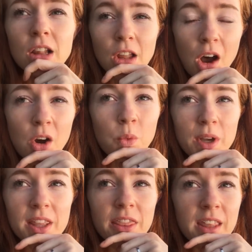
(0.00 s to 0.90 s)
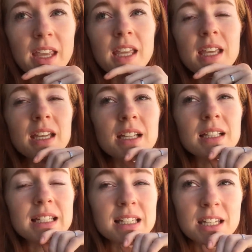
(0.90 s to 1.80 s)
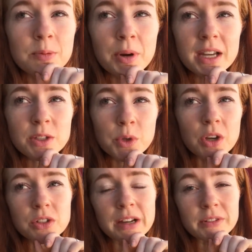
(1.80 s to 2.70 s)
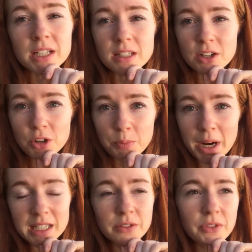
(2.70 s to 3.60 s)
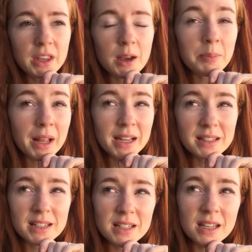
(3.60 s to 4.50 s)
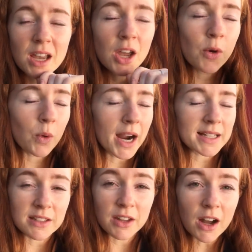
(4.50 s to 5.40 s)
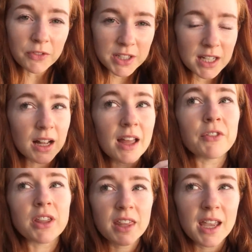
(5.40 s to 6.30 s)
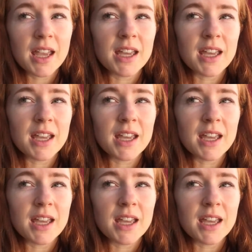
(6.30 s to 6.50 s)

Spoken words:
Along with the listing price, we also have to consider the price of the appliances, whereas at the officetel, everything